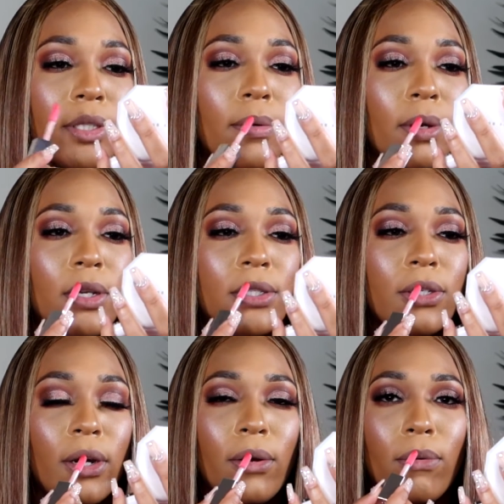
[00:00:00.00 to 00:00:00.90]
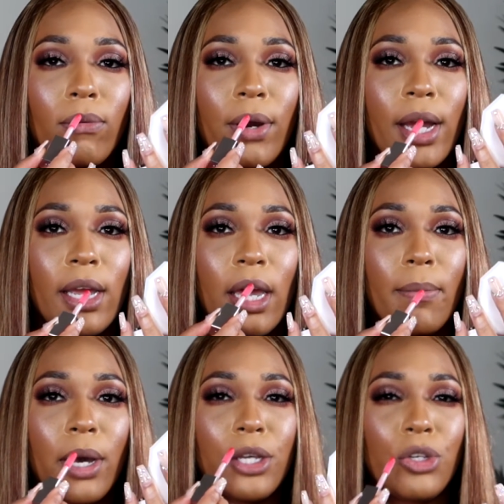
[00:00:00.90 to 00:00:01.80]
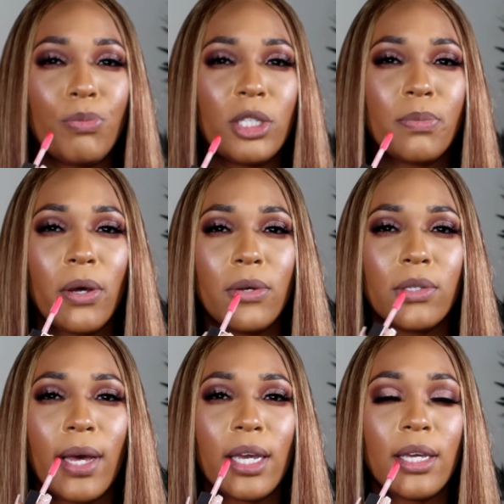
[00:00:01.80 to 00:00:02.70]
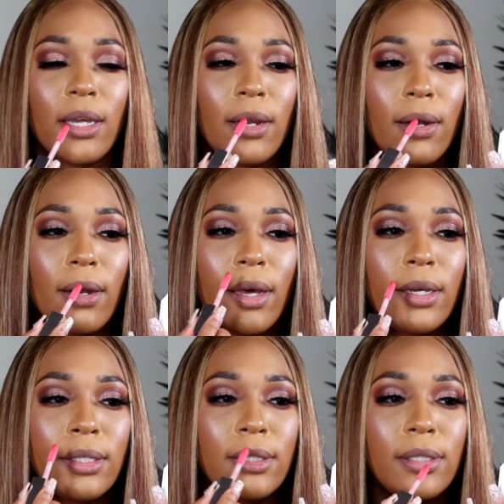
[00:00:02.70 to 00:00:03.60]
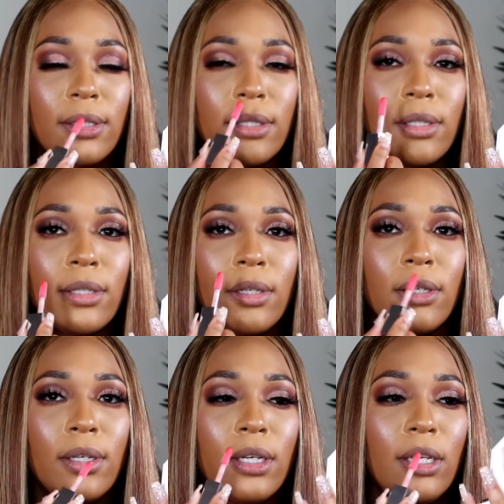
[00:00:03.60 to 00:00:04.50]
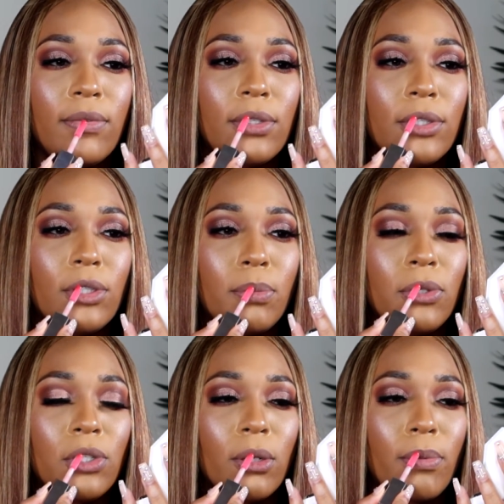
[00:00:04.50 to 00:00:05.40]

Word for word: I'm gonna start right at my cupid's bow so I can get a nice even distribution of